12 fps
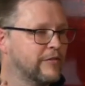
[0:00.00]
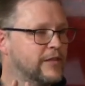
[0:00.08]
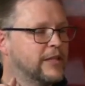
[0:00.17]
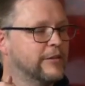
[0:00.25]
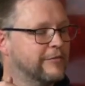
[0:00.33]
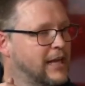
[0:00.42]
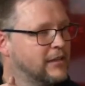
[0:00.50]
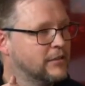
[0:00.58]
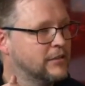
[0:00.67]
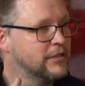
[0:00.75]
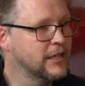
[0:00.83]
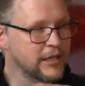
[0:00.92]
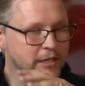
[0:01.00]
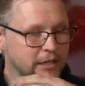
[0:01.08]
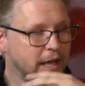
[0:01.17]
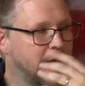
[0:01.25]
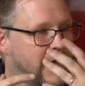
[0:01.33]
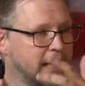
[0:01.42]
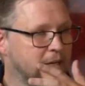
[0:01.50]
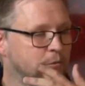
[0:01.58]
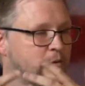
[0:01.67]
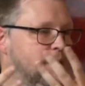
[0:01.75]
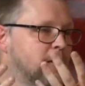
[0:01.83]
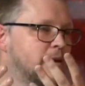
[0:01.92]
Of stuff that you've gathered, and
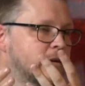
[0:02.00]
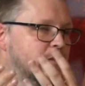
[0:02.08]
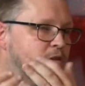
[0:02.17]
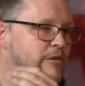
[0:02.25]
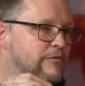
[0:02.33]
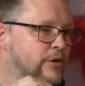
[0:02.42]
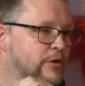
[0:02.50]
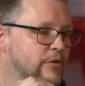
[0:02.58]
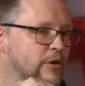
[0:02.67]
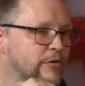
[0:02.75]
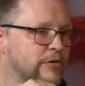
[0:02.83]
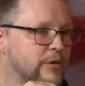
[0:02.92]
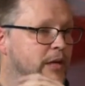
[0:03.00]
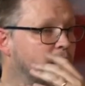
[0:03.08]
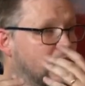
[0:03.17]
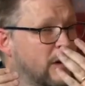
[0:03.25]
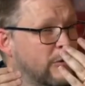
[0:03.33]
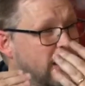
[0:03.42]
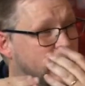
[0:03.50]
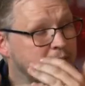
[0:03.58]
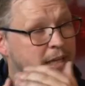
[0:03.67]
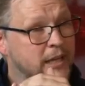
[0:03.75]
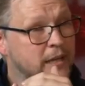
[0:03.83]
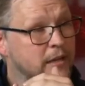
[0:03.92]
we made it easier for you to go through it. We're
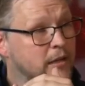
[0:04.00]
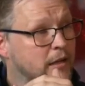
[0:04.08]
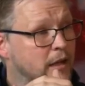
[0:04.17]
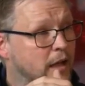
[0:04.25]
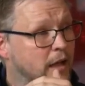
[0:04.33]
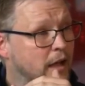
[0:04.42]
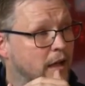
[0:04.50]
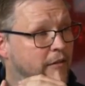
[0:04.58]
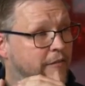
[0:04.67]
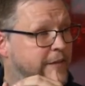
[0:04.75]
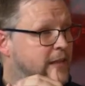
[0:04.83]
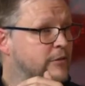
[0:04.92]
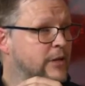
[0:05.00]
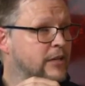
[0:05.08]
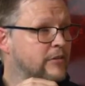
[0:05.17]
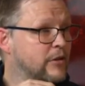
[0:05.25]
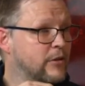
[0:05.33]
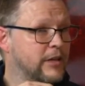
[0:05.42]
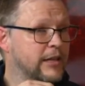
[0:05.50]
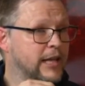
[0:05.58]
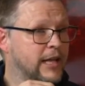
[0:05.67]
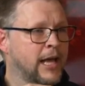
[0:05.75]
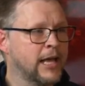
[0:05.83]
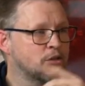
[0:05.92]
adding filtering, so you can
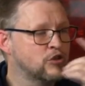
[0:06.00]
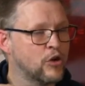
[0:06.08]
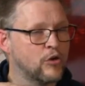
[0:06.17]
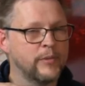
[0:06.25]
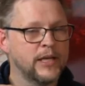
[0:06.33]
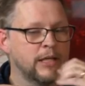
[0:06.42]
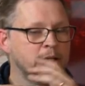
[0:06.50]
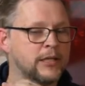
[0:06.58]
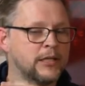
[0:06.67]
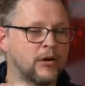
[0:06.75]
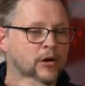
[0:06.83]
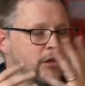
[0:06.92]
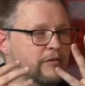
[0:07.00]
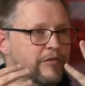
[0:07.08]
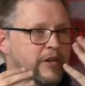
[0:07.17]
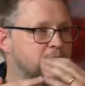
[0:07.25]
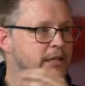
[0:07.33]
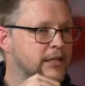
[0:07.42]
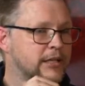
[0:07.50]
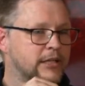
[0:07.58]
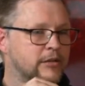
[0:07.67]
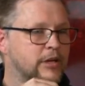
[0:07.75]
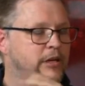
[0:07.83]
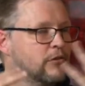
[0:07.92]
like, hey, show me all of the
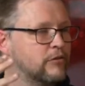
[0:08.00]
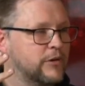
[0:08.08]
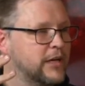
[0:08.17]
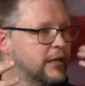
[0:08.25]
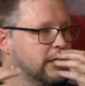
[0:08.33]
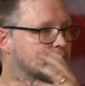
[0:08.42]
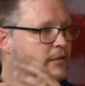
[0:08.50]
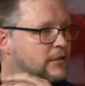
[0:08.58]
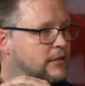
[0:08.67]
critical strike gear.